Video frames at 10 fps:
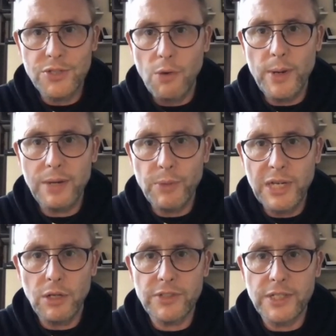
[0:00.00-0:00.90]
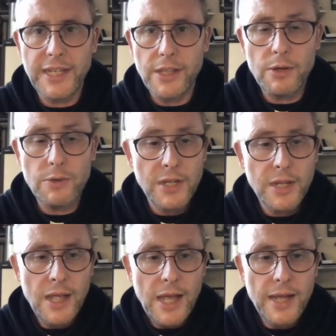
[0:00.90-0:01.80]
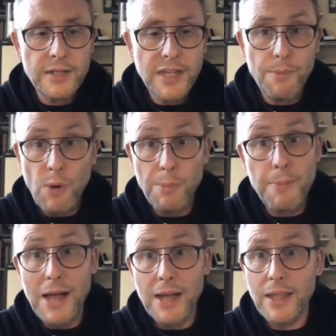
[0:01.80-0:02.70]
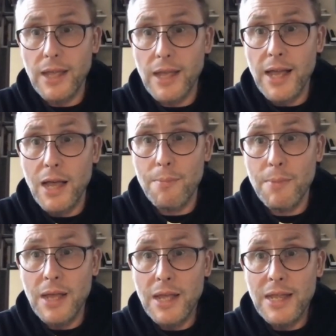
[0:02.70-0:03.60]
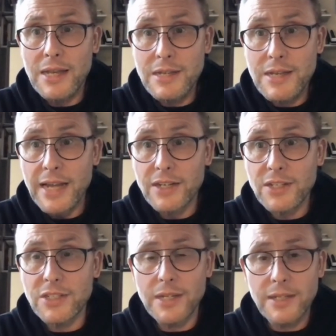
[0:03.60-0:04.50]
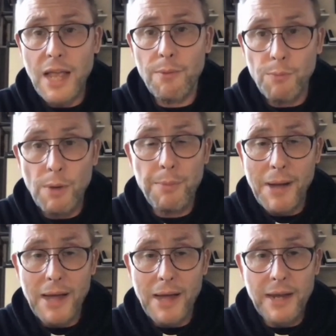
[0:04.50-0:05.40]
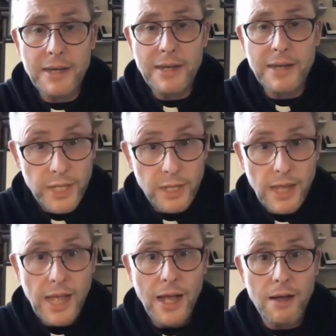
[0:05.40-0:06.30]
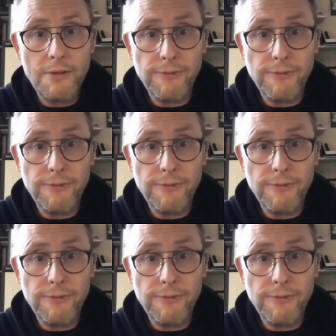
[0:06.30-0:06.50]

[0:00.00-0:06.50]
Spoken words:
We'd love to hear those. And we'll be back we'll be back next Monday at